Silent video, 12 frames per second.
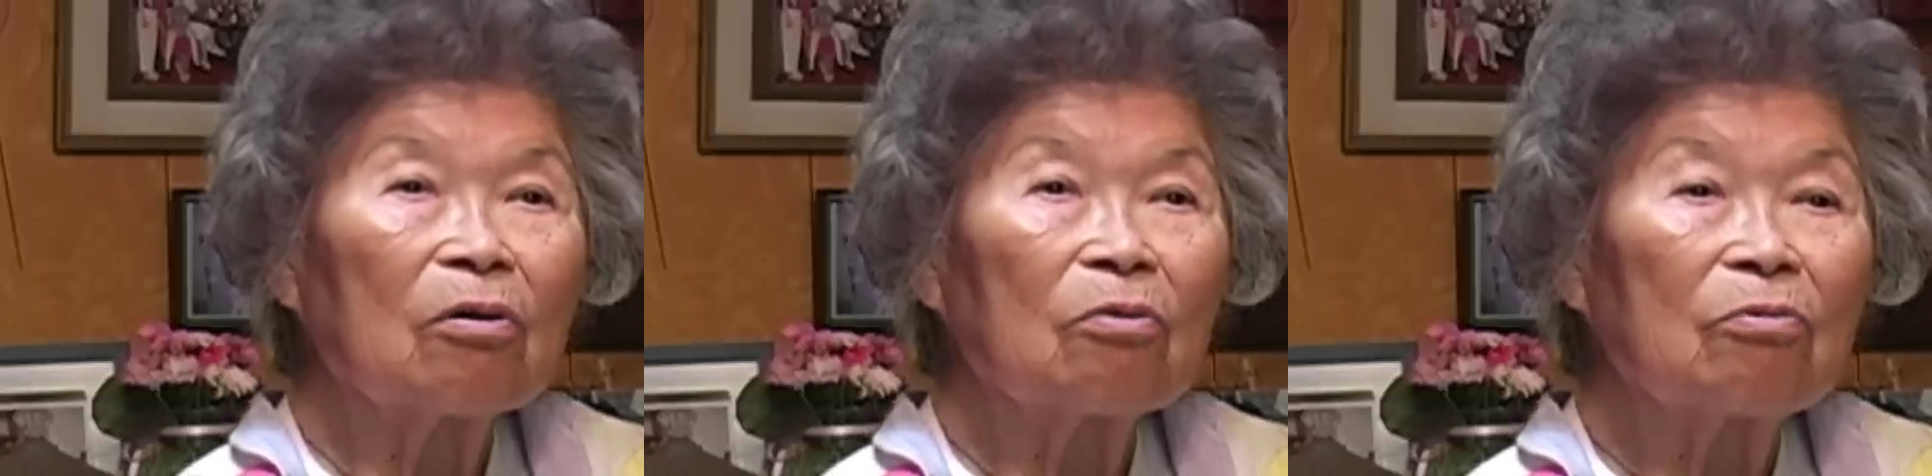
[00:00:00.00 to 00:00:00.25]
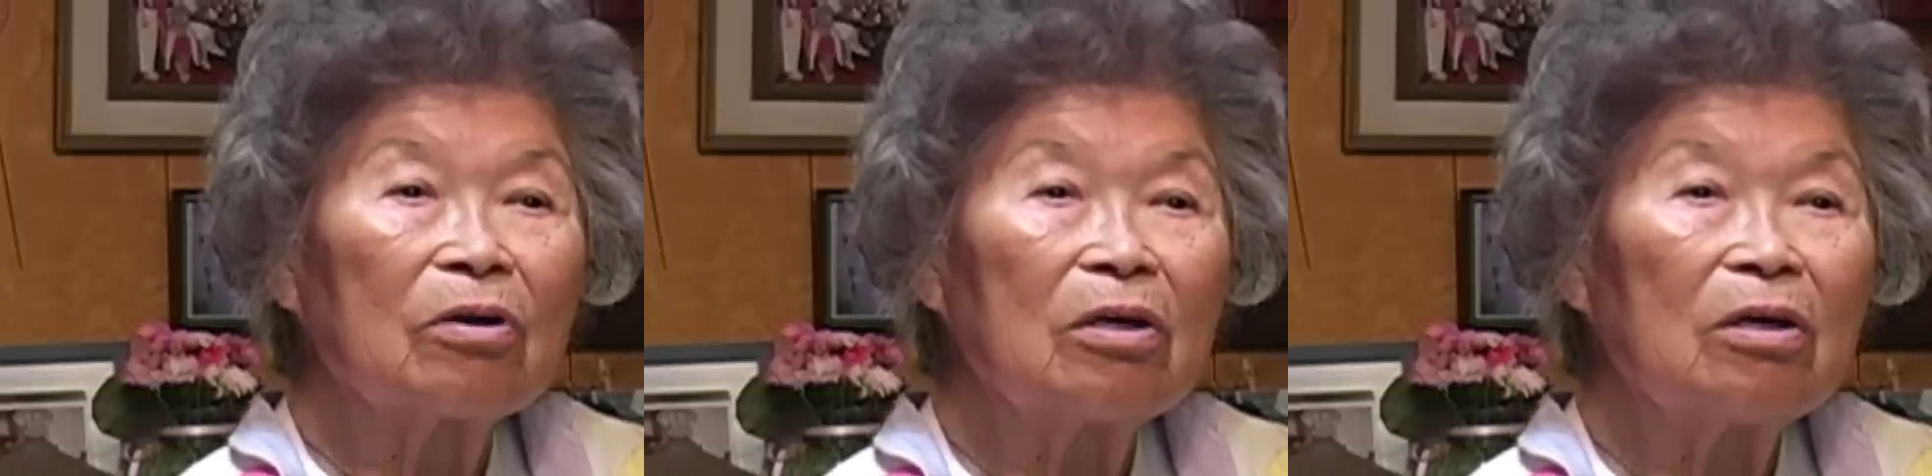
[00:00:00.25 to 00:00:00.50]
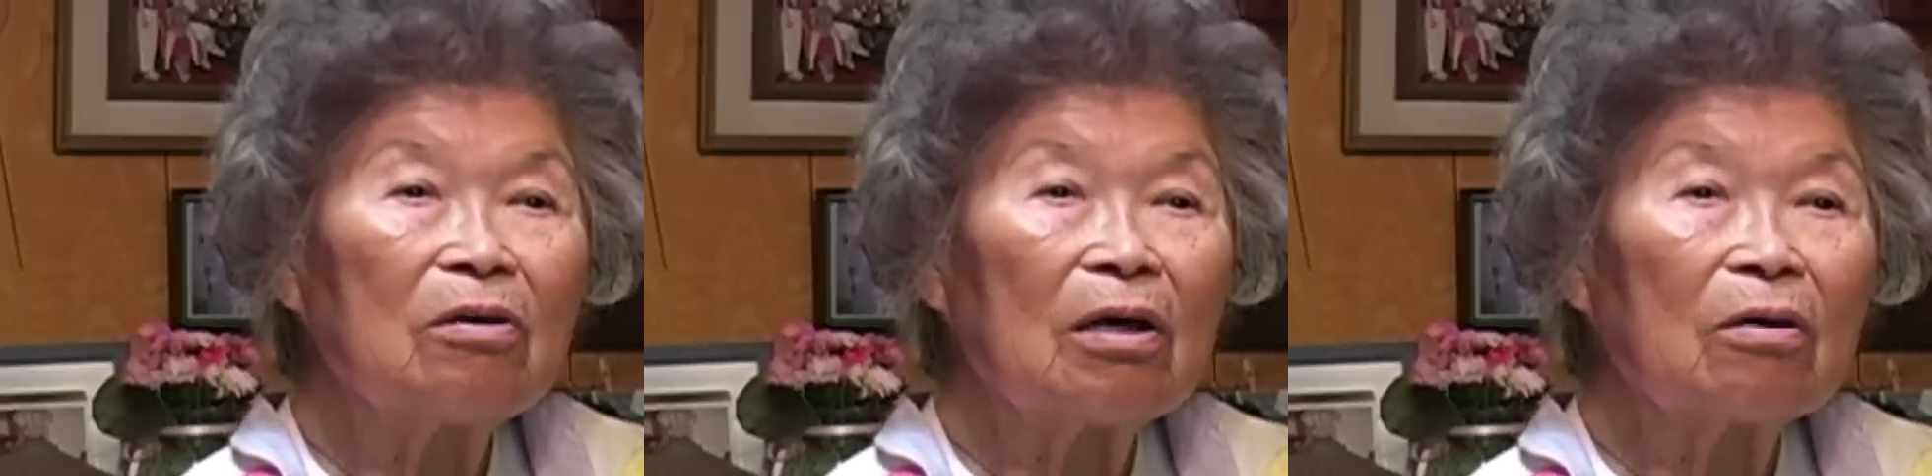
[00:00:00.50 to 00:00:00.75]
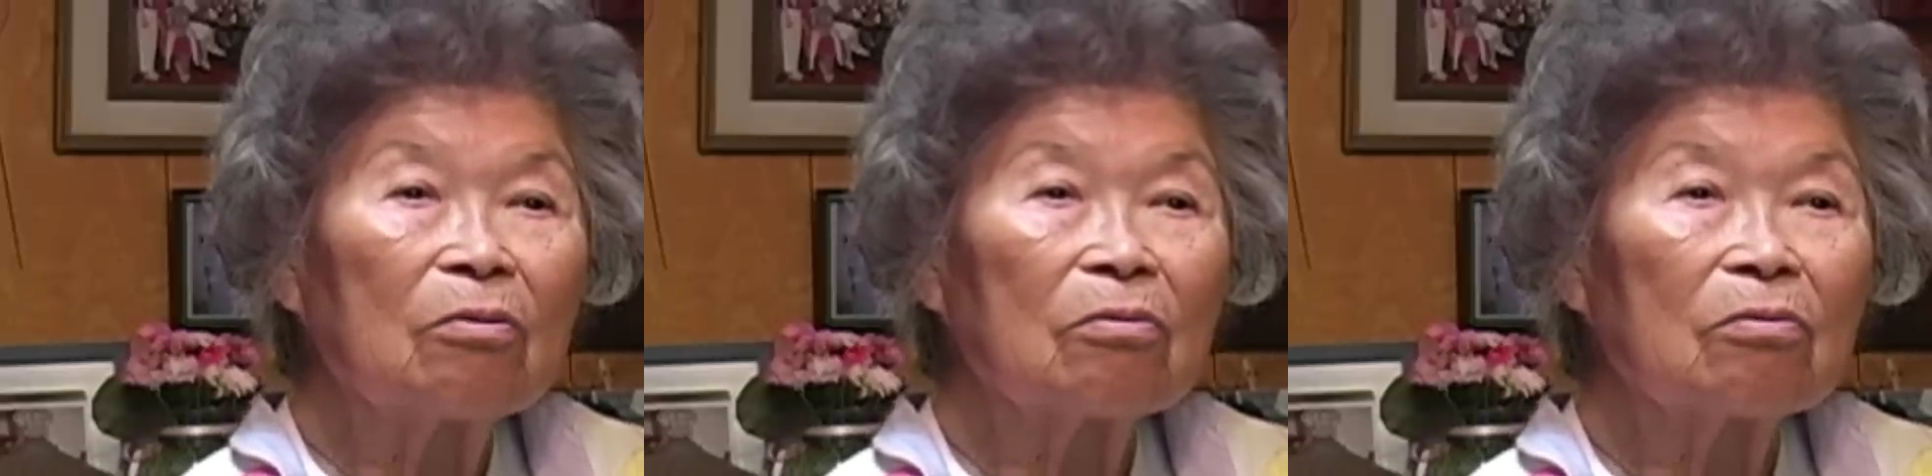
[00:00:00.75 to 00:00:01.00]

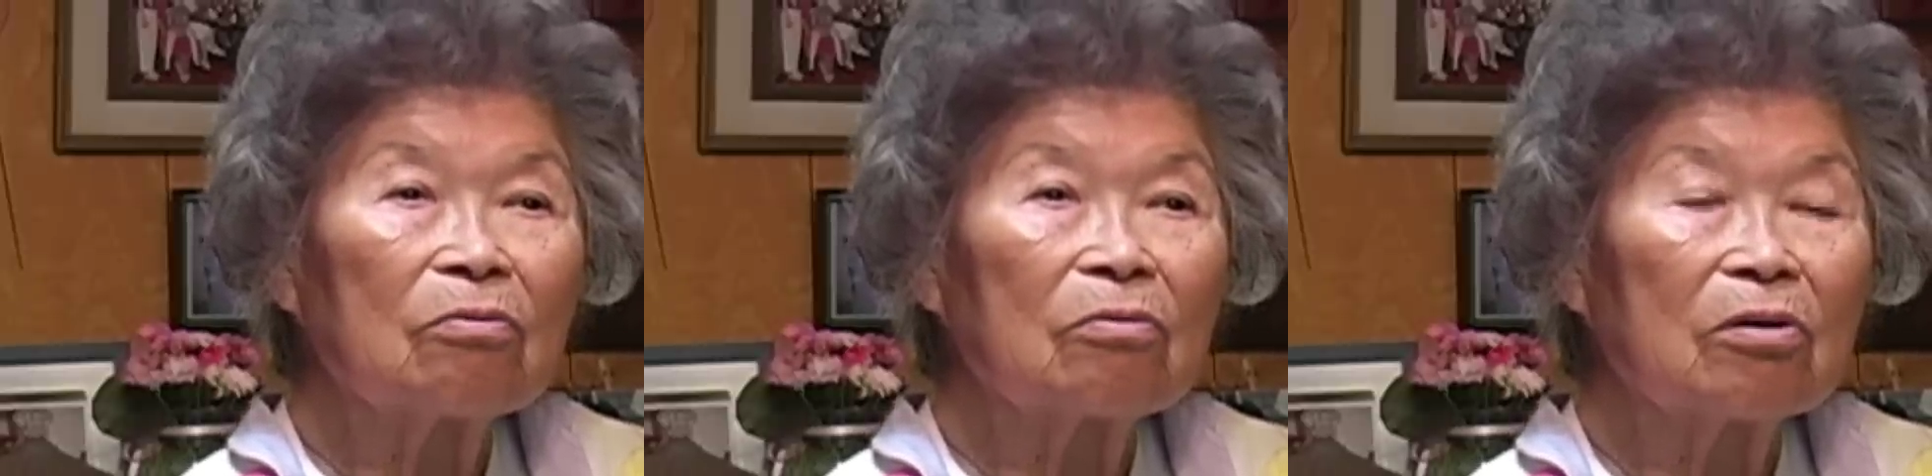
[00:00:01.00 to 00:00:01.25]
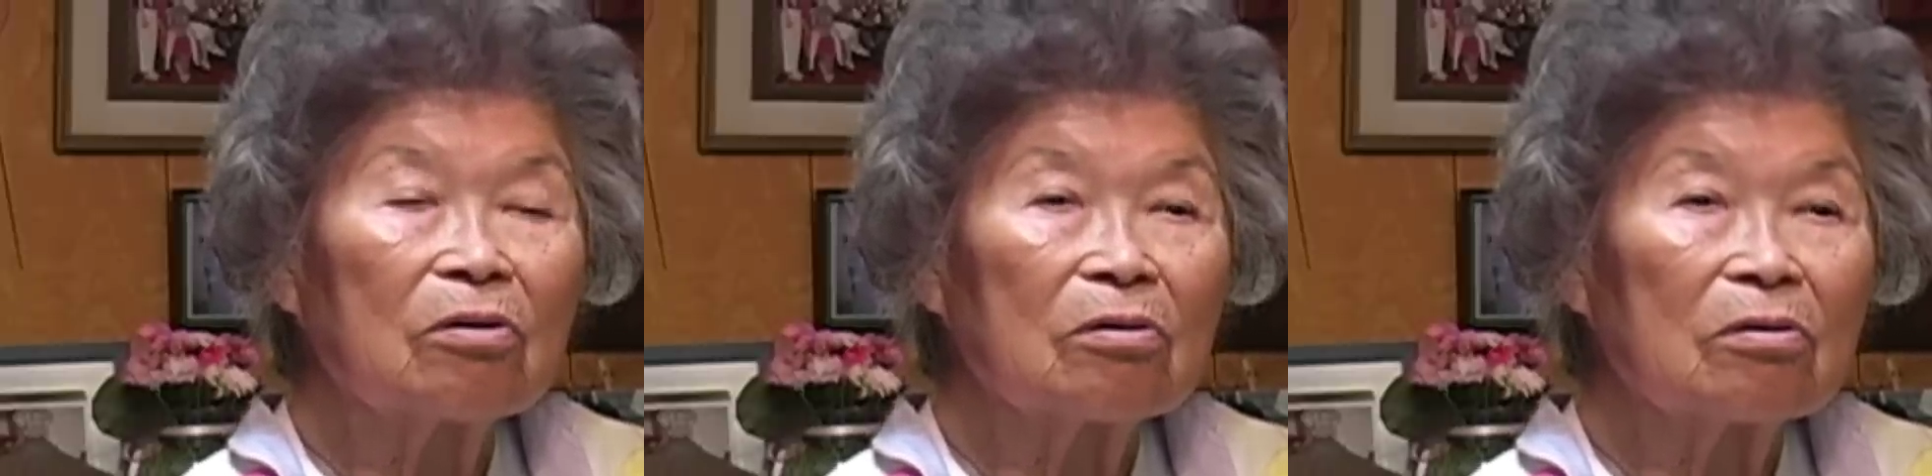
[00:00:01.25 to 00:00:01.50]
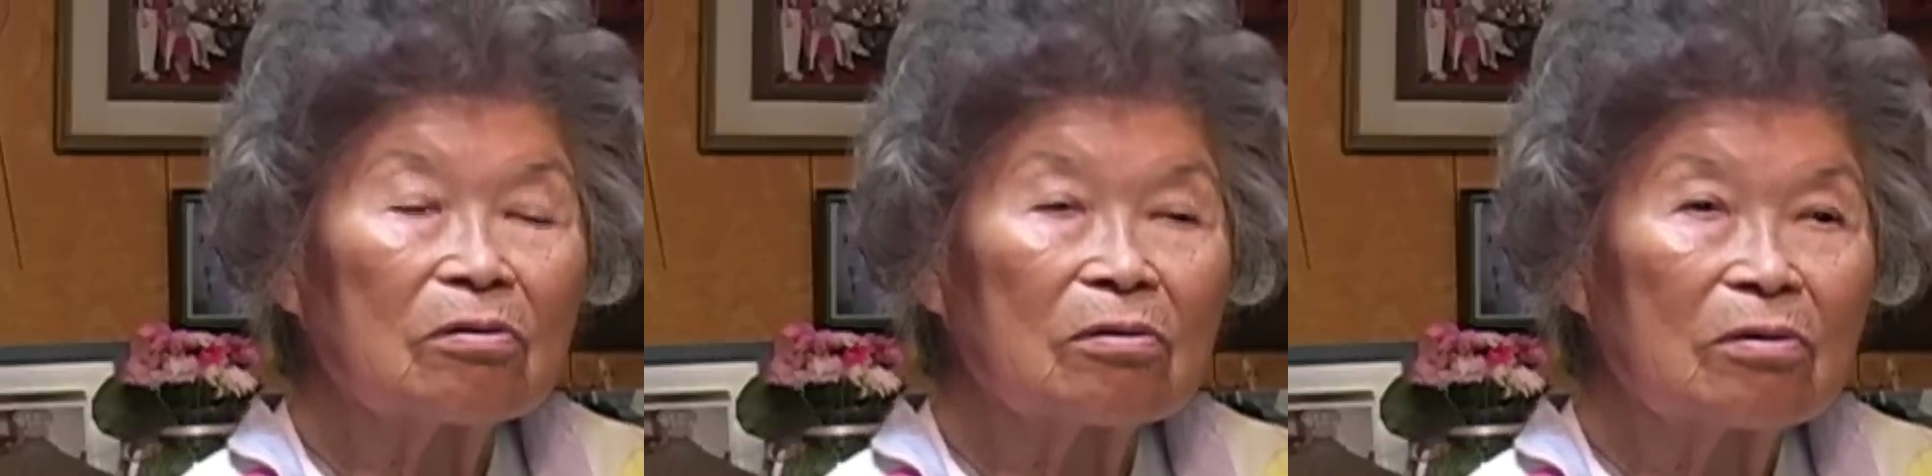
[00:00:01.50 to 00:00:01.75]
we were